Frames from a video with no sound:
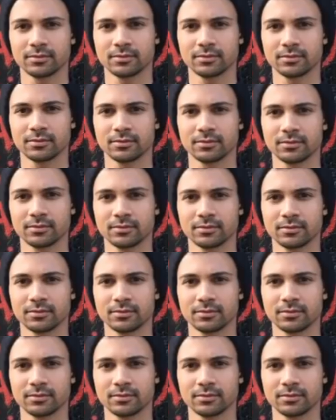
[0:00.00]

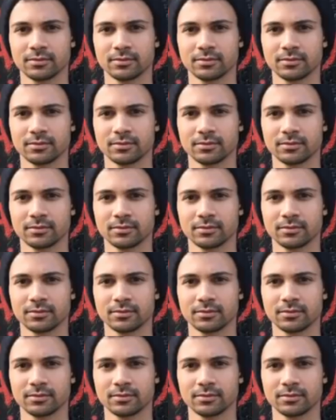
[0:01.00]

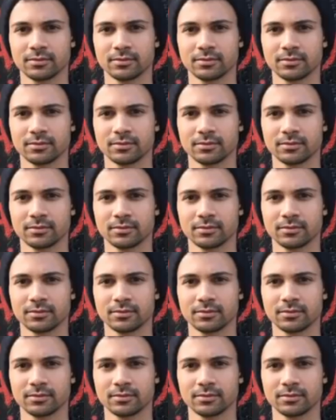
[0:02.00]
The person shown says nothing.